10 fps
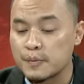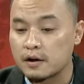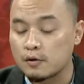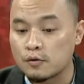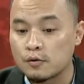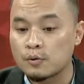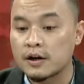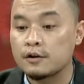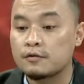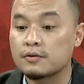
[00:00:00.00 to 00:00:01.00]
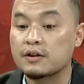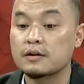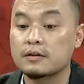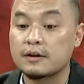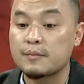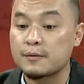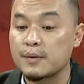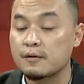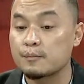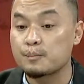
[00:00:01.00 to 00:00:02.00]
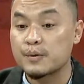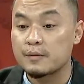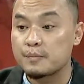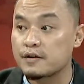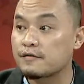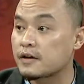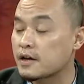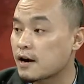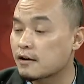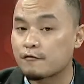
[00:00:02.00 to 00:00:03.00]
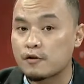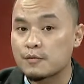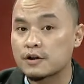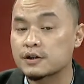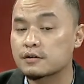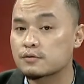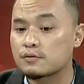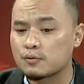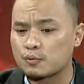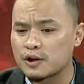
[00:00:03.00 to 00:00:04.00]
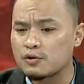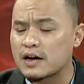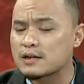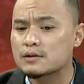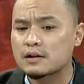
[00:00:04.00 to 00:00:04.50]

be alone, and, you know, there might be a preemptive attack from Russia? So were you guys